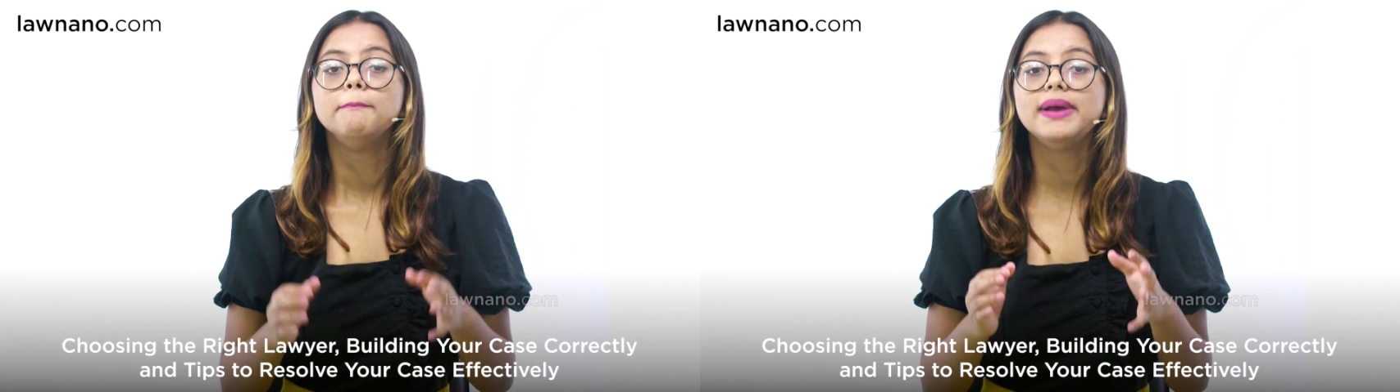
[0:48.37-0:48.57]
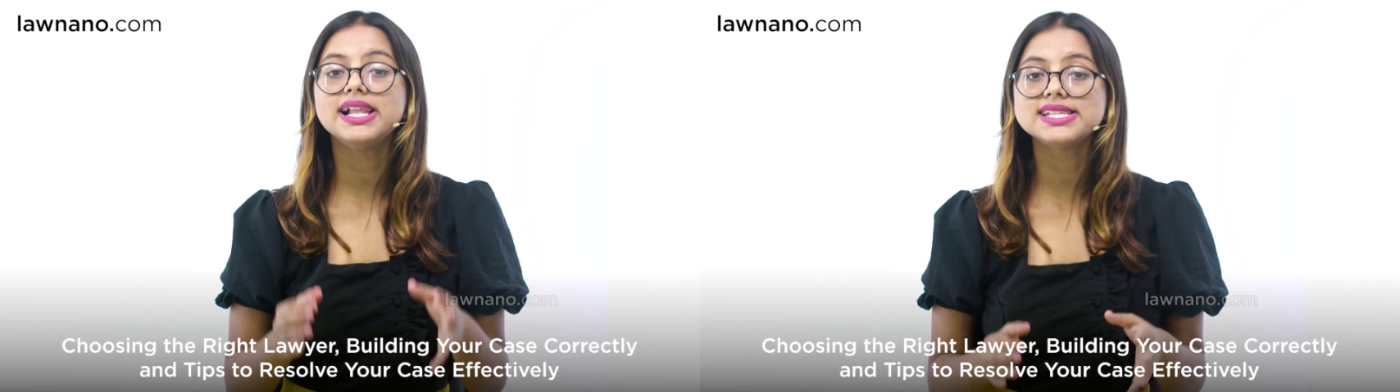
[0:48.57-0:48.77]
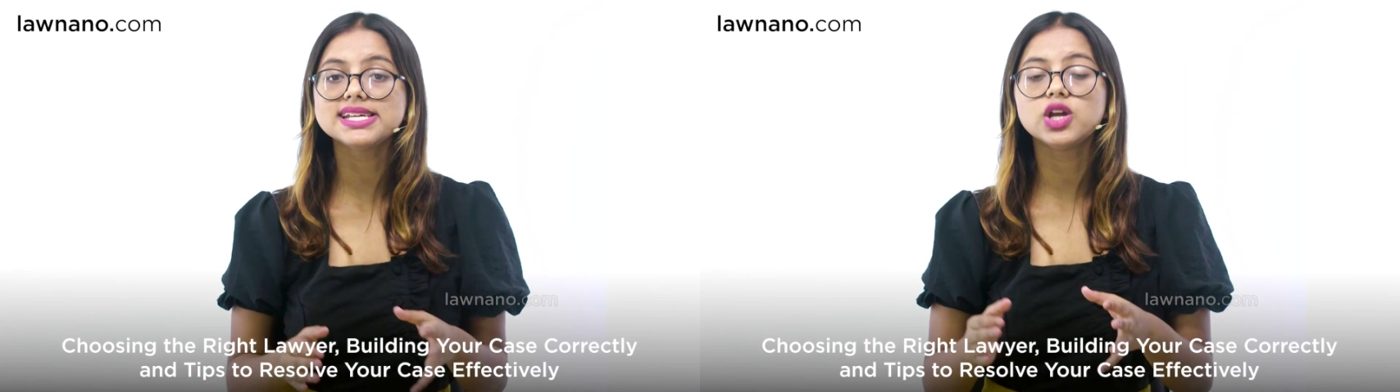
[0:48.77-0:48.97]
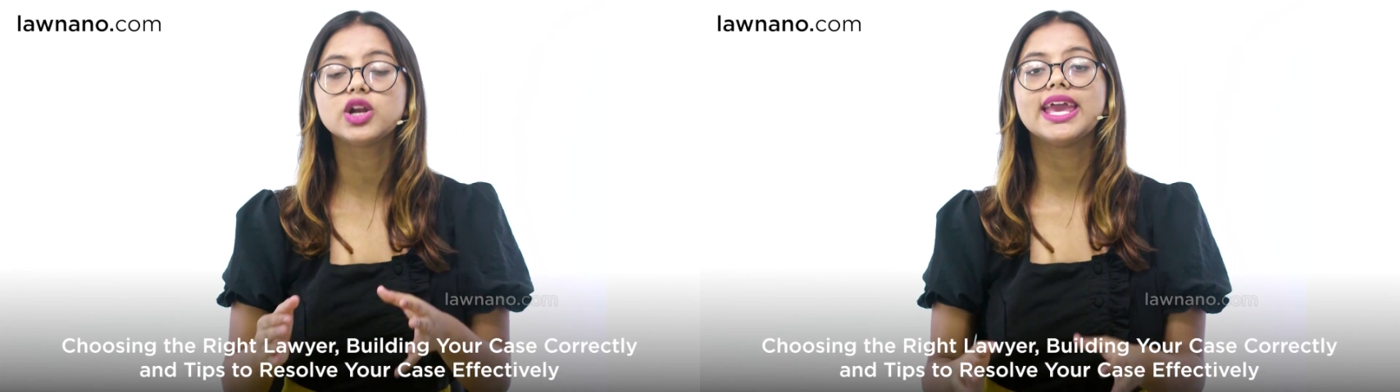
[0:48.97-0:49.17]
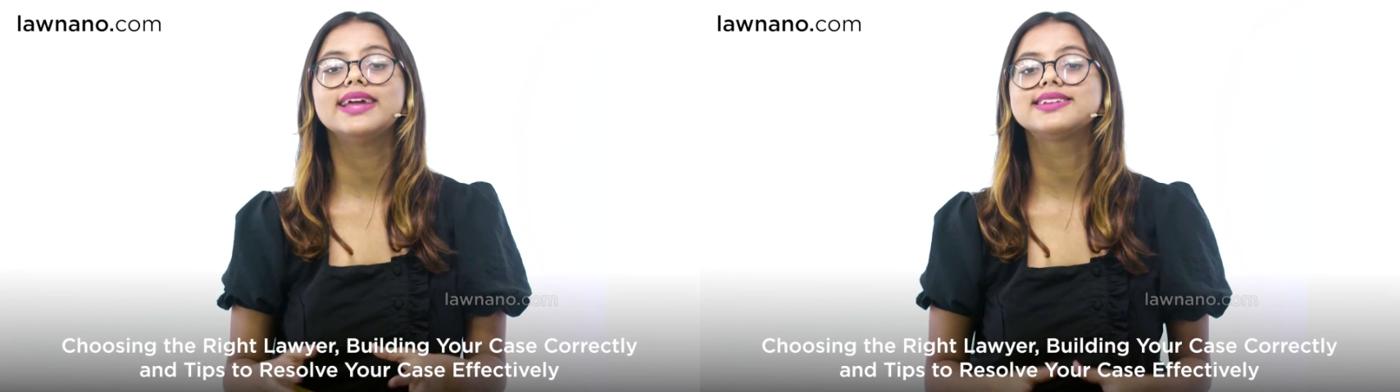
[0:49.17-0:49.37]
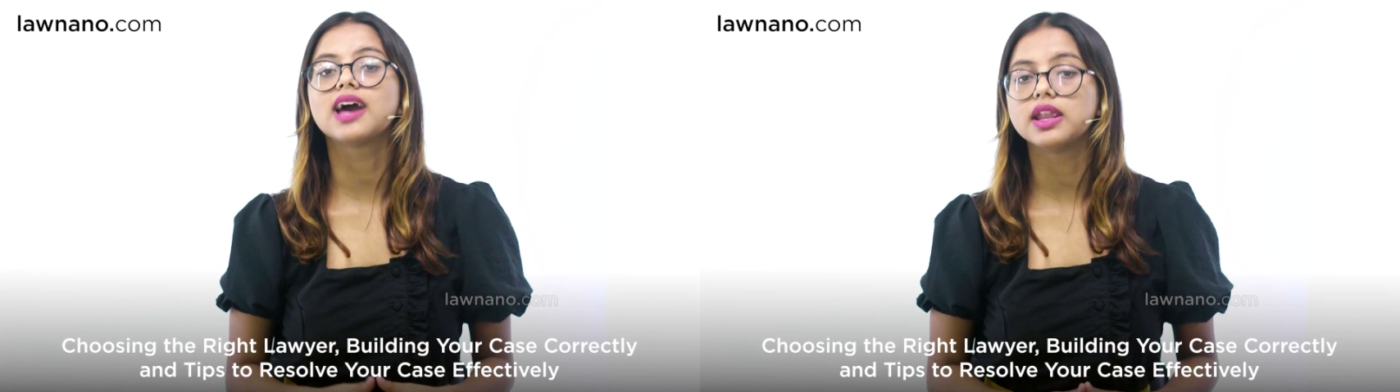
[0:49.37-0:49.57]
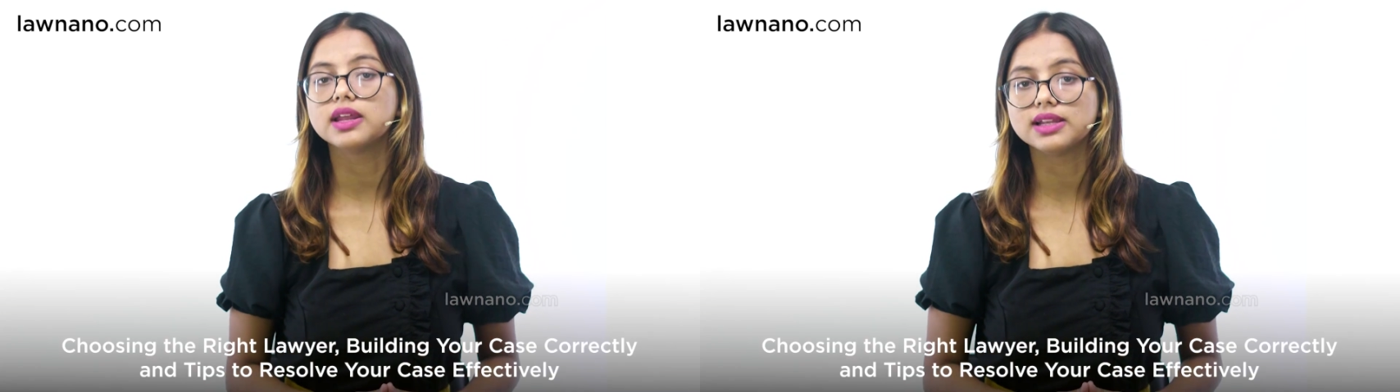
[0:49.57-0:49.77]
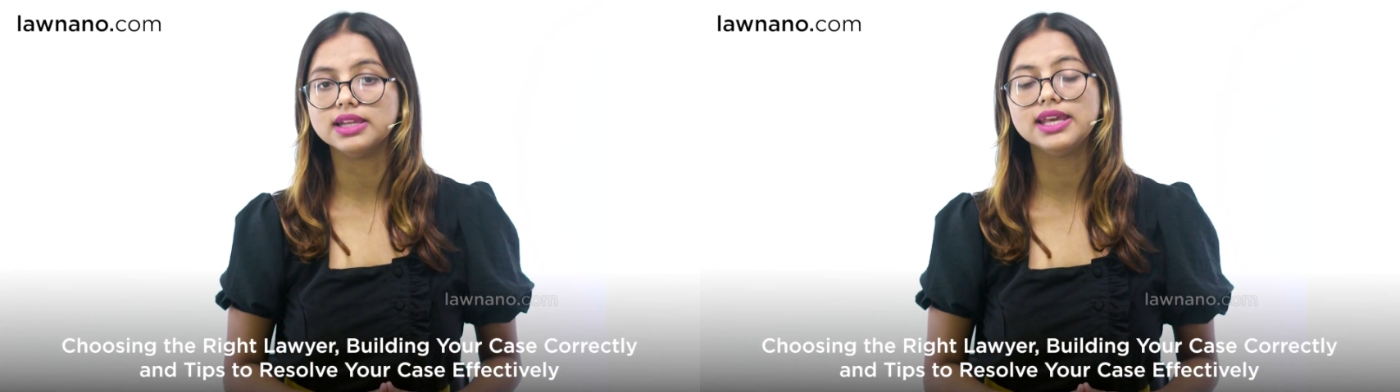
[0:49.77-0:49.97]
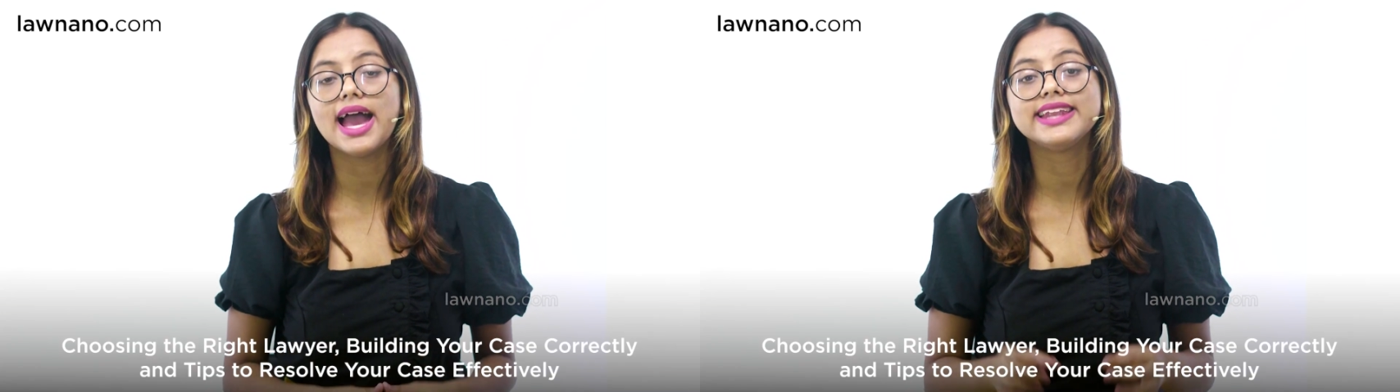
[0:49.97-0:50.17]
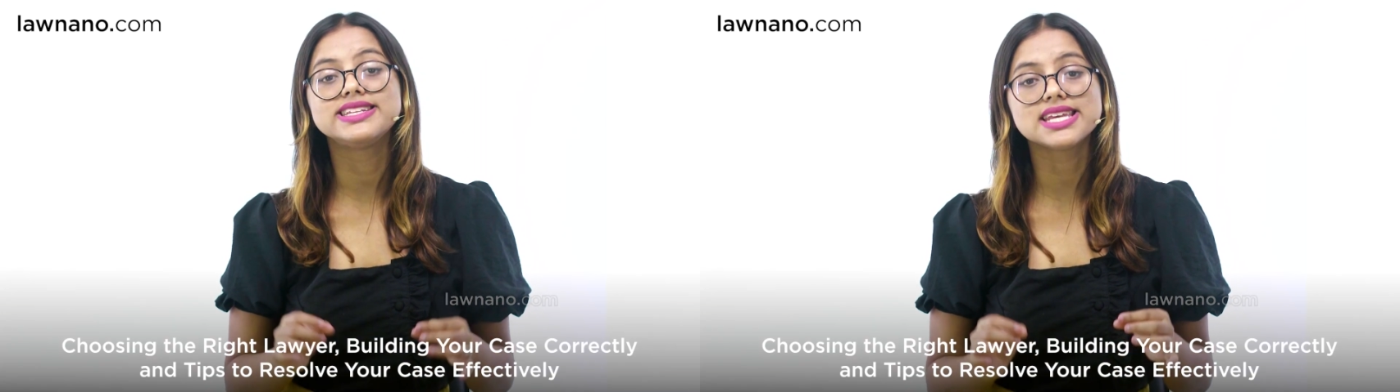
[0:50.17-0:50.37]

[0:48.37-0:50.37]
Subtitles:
building your case correctly, and